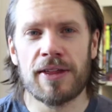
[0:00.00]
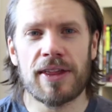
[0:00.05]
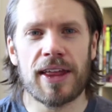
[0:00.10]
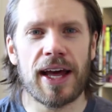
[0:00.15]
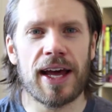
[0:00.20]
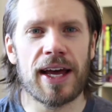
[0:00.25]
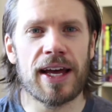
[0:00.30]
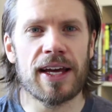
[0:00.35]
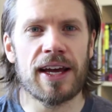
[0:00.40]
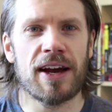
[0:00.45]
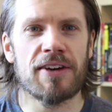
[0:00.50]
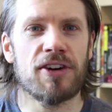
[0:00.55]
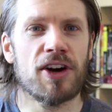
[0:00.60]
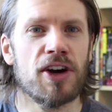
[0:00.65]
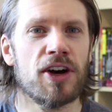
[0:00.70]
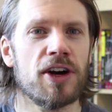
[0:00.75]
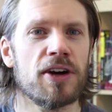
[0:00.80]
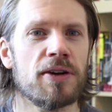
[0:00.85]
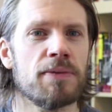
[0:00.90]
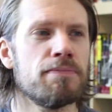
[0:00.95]
They have
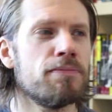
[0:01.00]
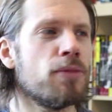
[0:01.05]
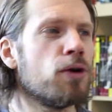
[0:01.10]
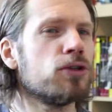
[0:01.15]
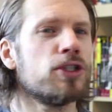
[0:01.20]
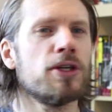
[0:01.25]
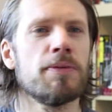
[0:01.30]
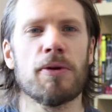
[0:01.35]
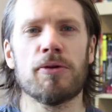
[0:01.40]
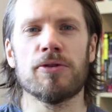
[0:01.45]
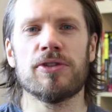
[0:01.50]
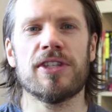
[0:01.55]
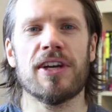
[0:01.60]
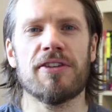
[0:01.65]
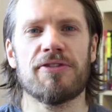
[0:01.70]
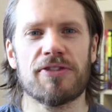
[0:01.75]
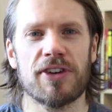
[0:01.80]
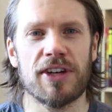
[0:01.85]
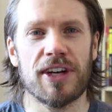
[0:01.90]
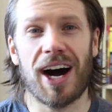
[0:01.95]
heard multiple
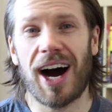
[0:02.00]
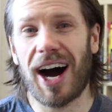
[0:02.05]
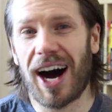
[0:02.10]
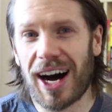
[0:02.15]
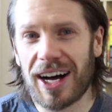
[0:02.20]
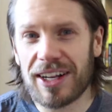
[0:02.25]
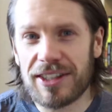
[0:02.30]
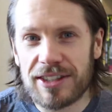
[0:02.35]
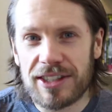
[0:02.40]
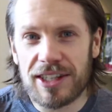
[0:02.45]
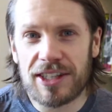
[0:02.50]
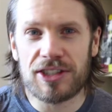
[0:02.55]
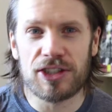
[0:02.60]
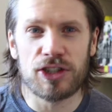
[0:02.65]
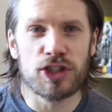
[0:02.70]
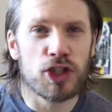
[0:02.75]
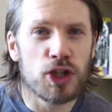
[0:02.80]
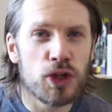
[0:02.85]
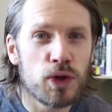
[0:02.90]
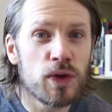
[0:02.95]
different answers
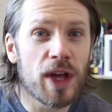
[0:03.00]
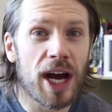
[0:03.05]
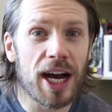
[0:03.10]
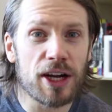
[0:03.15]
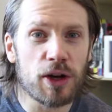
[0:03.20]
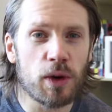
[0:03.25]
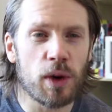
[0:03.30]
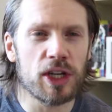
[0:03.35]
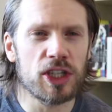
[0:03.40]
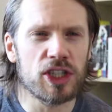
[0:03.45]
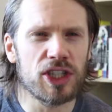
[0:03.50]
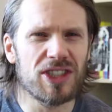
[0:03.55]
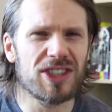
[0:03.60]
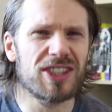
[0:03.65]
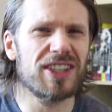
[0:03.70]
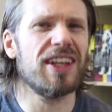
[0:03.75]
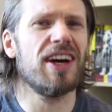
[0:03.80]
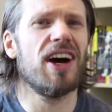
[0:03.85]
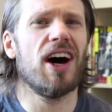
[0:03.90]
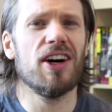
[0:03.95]
to that question,
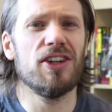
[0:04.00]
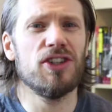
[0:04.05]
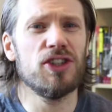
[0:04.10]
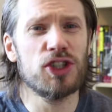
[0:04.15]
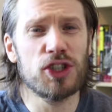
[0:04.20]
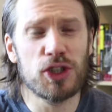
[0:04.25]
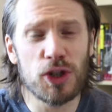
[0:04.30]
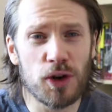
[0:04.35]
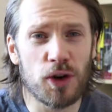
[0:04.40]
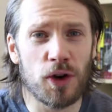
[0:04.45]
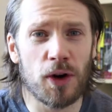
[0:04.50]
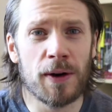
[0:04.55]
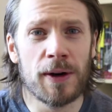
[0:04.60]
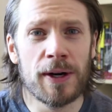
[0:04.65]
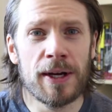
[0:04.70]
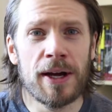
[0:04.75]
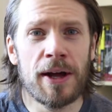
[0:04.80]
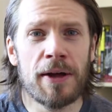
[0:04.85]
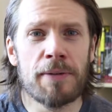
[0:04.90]
so they're unsure.